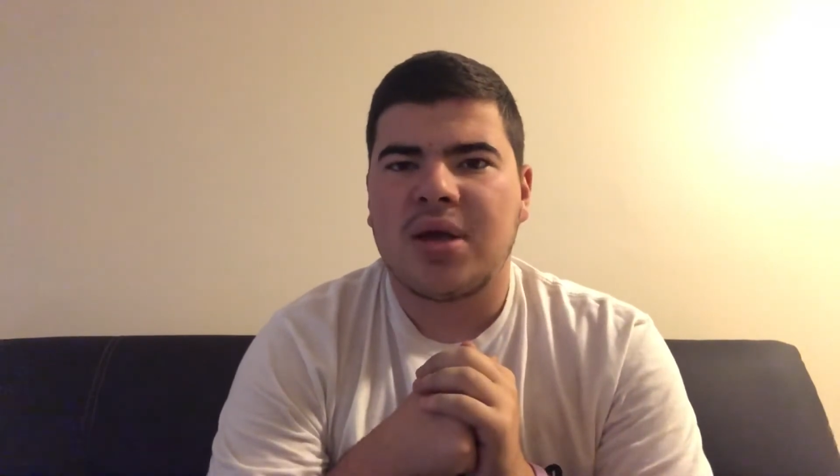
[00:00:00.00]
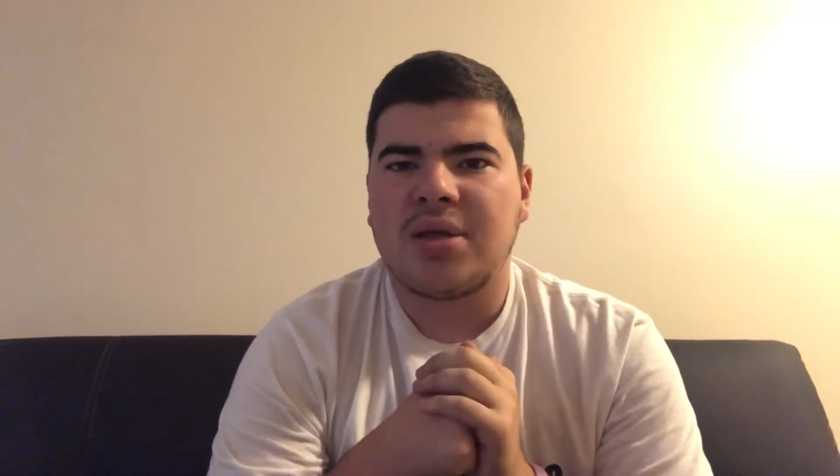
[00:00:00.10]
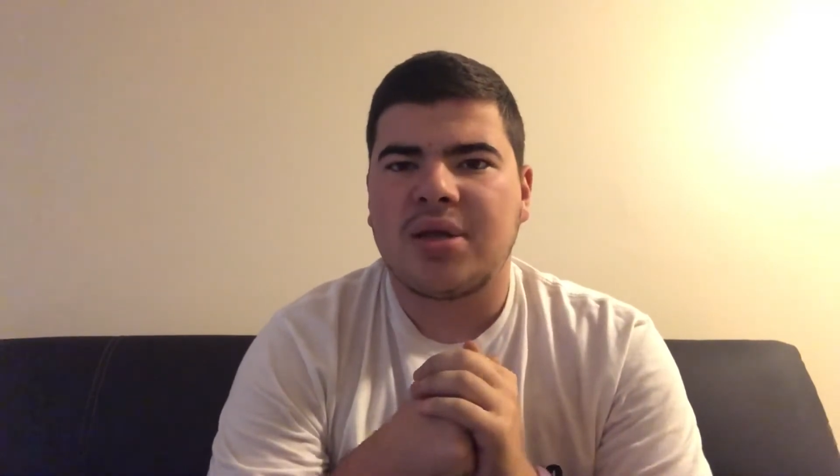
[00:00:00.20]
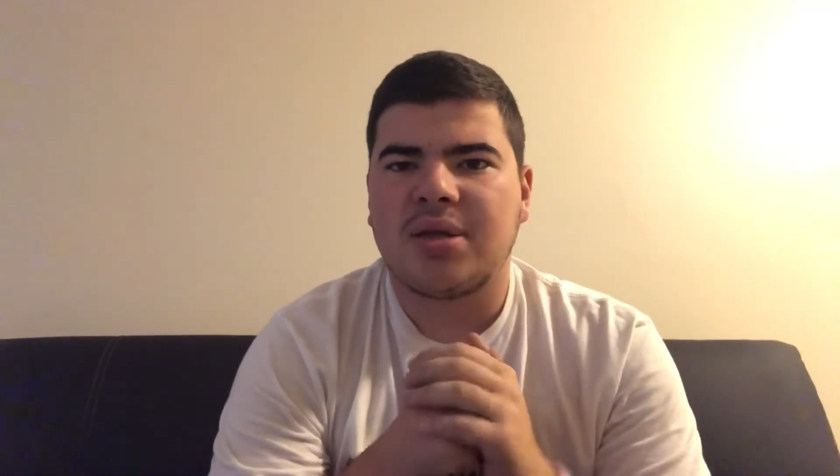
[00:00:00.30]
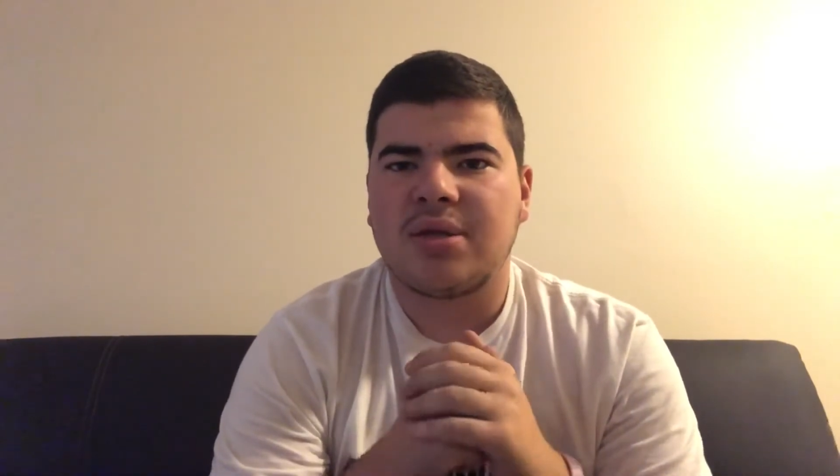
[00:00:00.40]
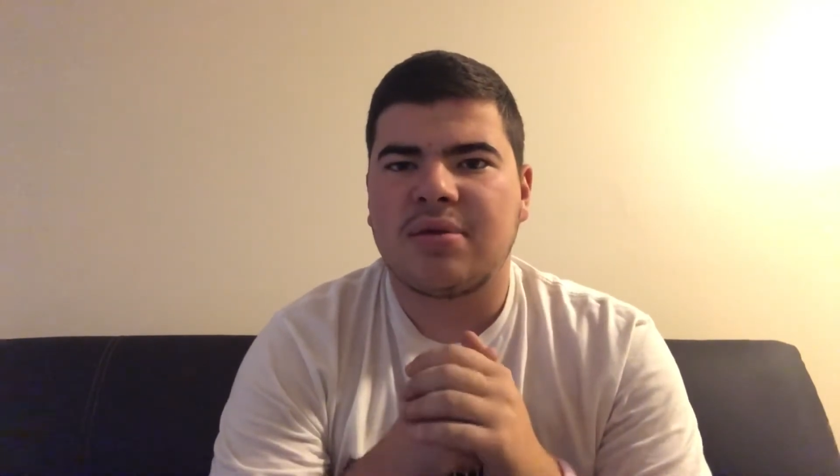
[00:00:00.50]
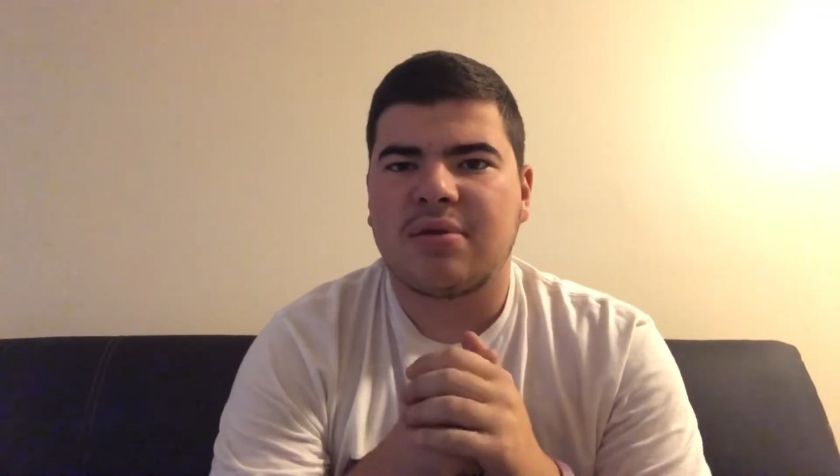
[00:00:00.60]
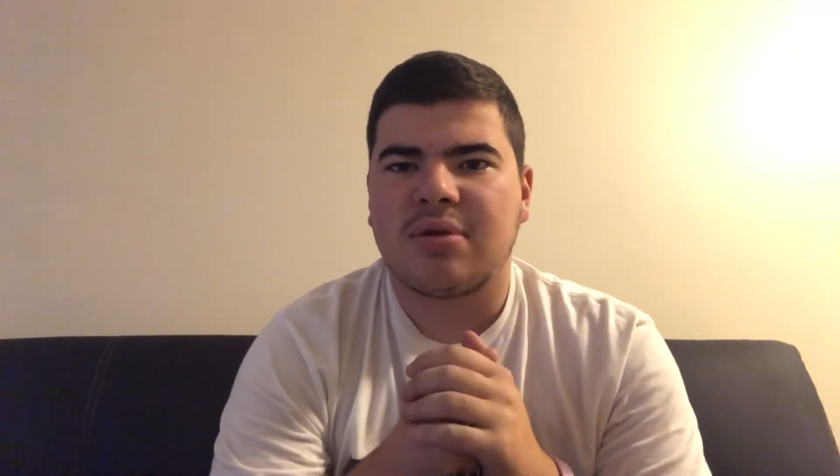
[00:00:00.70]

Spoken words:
it didn't